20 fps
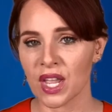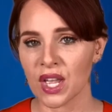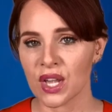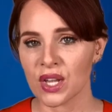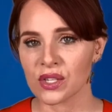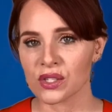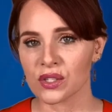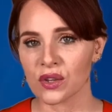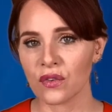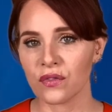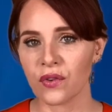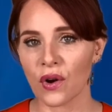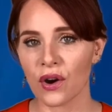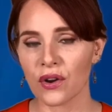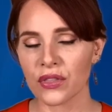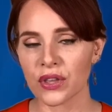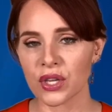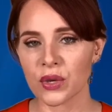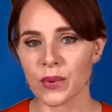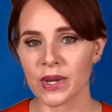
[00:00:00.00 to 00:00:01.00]
So far,
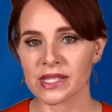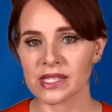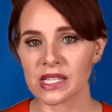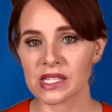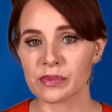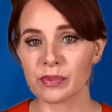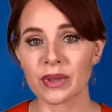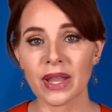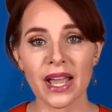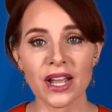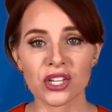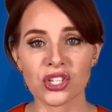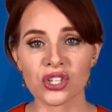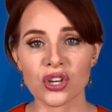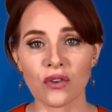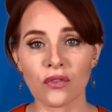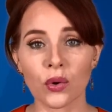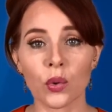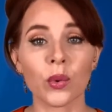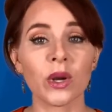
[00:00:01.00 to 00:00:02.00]
the U.S. has pledged
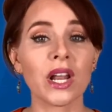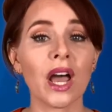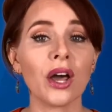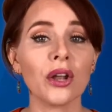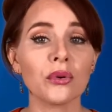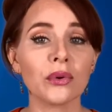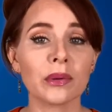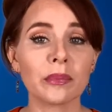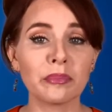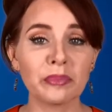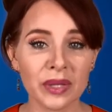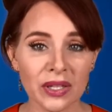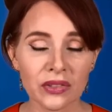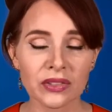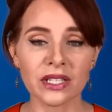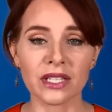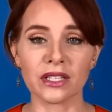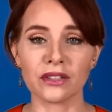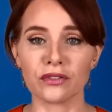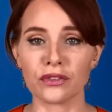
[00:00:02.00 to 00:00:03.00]
over $100
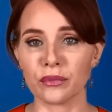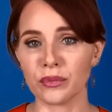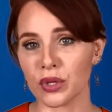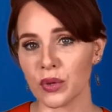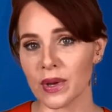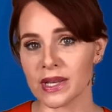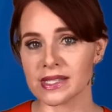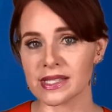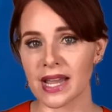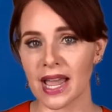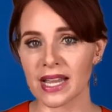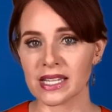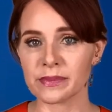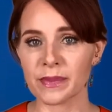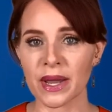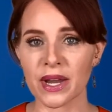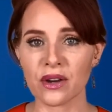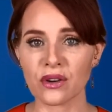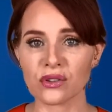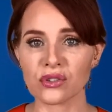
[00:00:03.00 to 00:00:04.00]
billion from U.S.
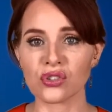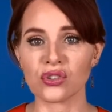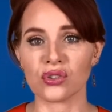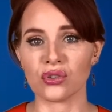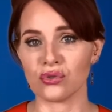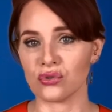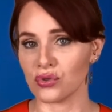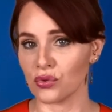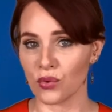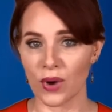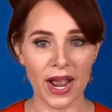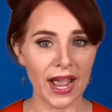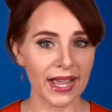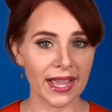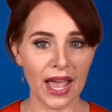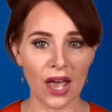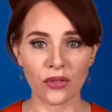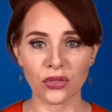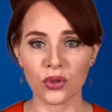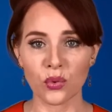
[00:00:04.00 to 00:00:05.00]
taxpayers to drag out the